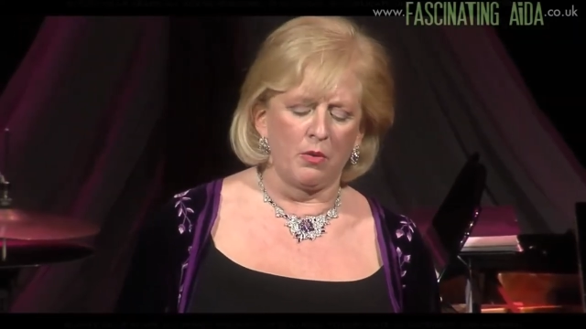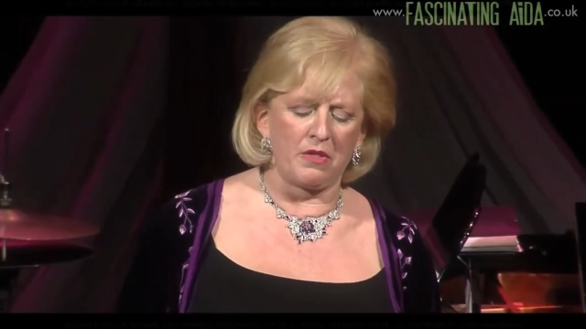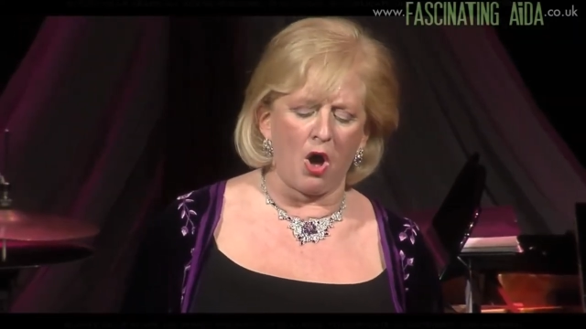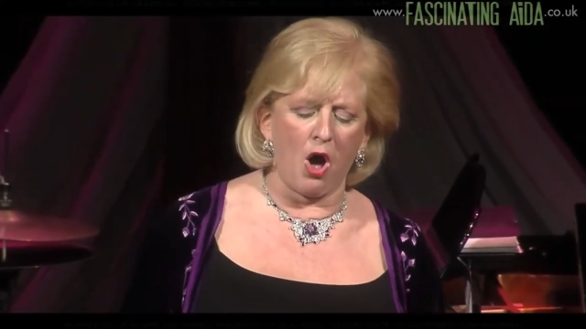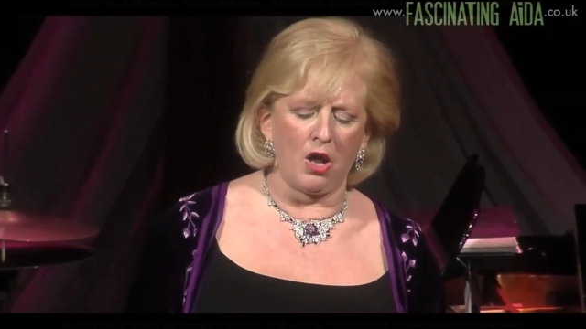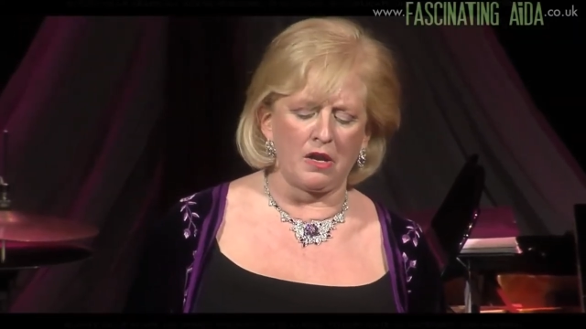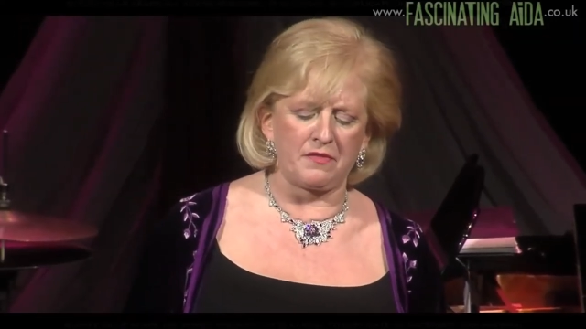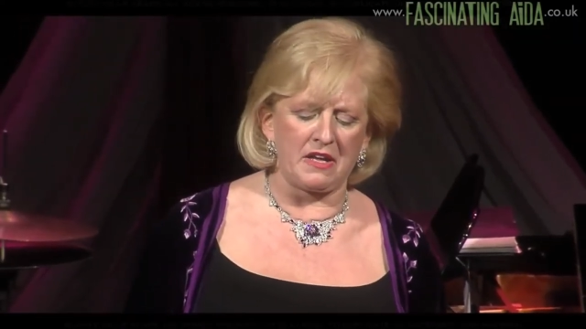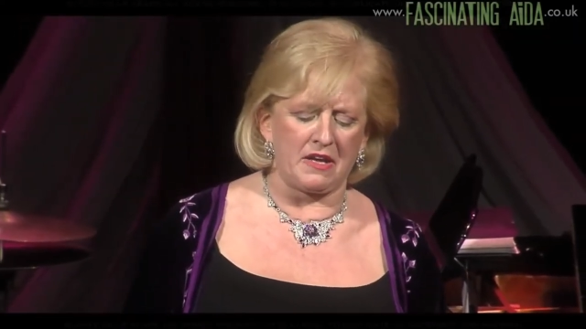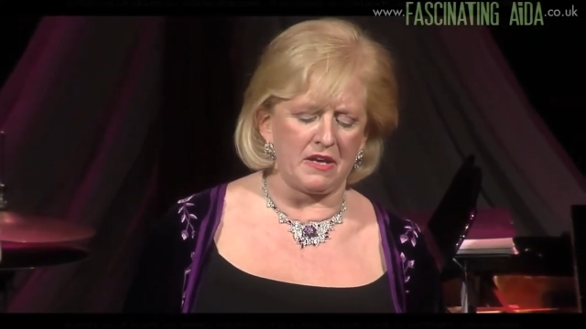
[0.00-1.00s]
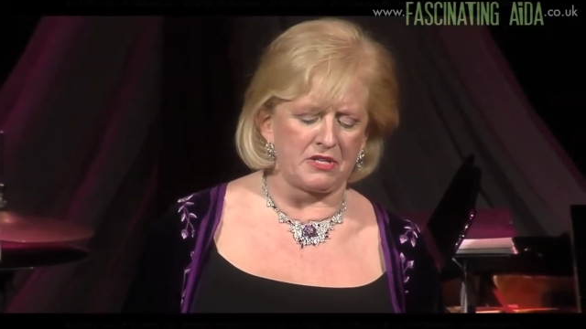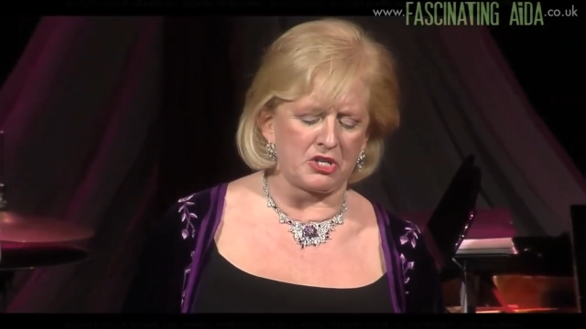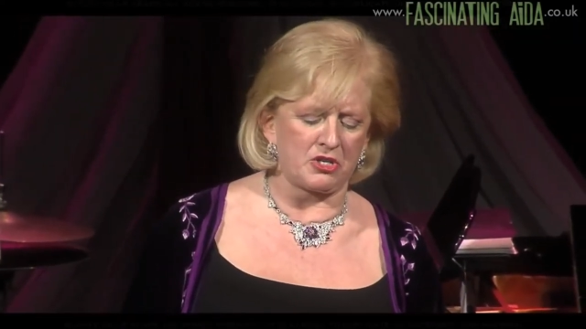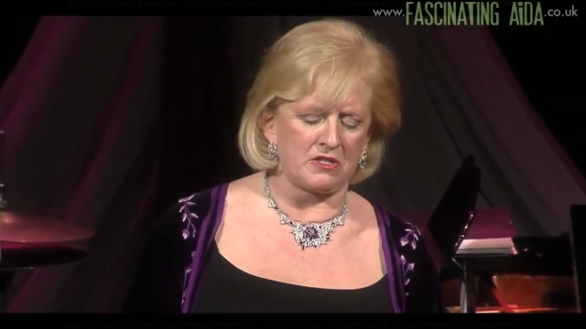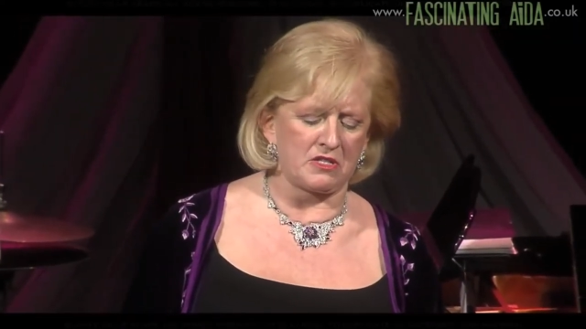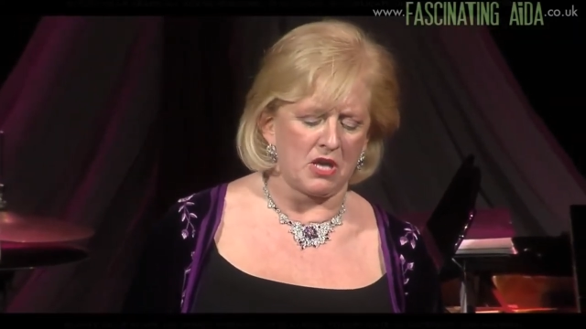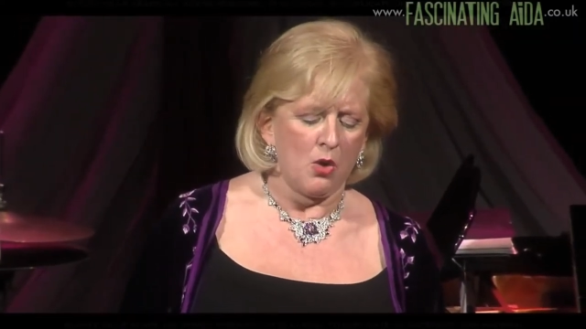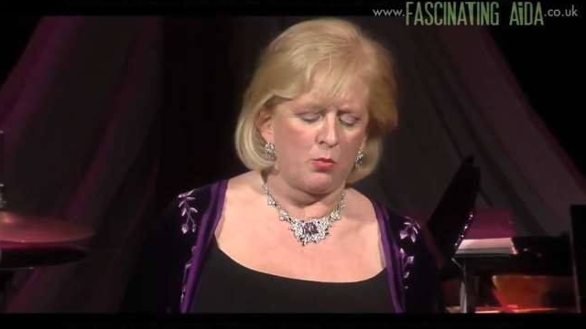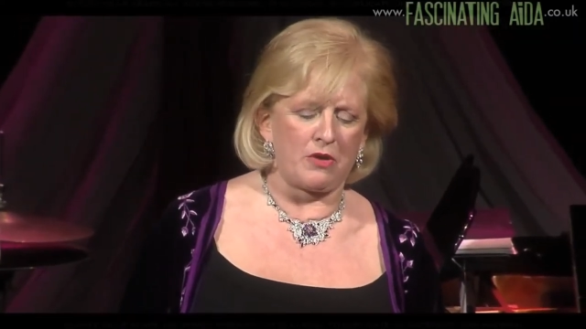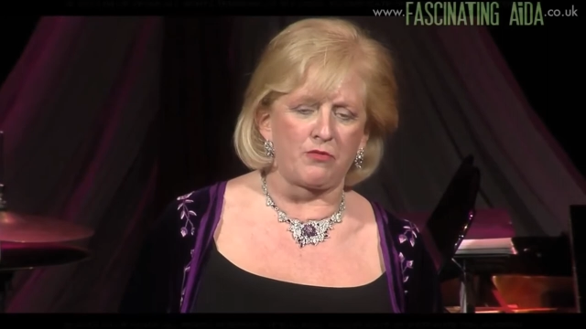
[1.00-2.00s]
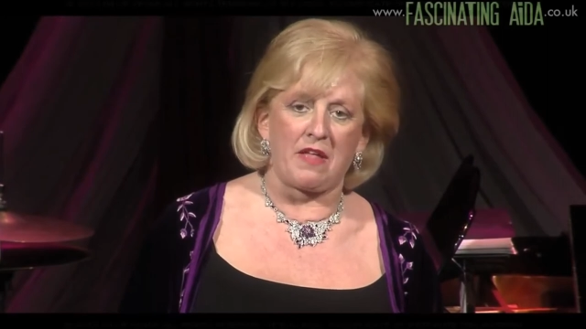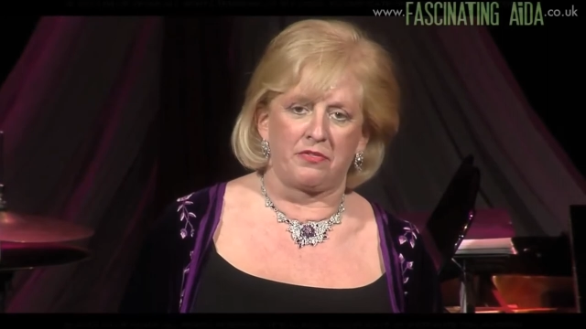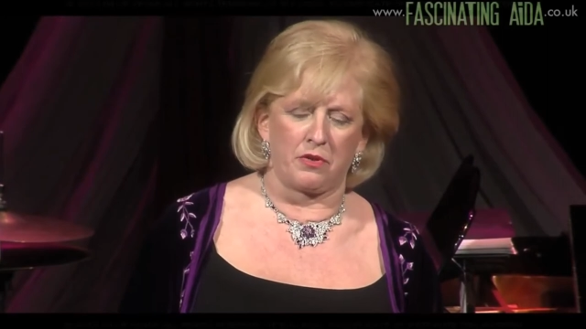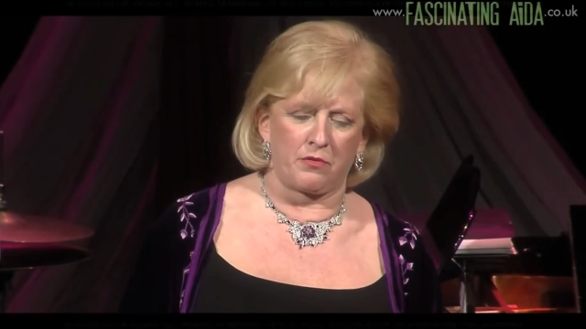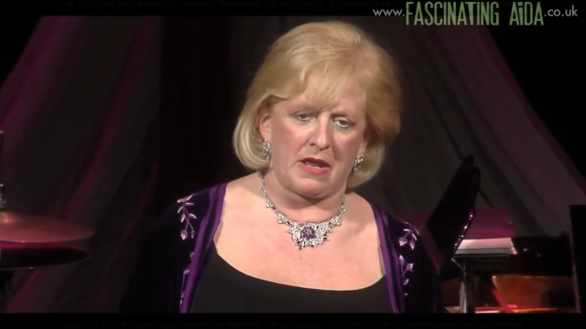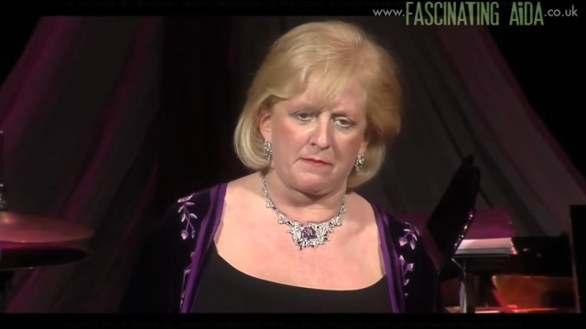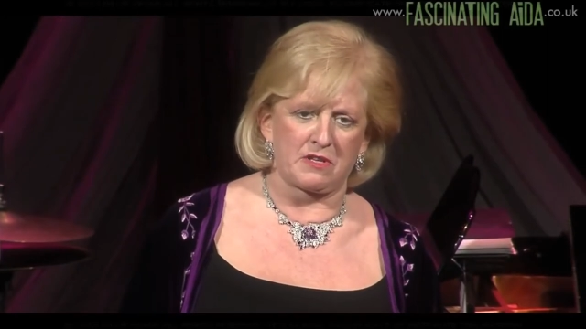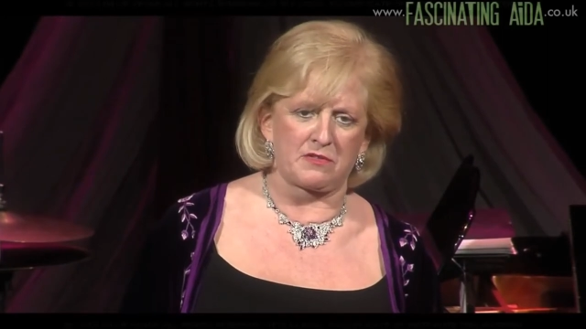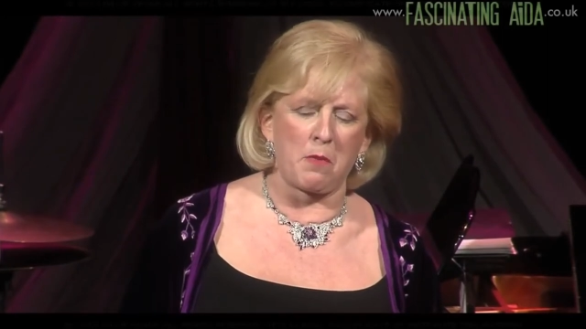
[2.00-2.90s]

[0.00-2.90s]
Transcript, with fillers: With all of the additions, we'd read the reams,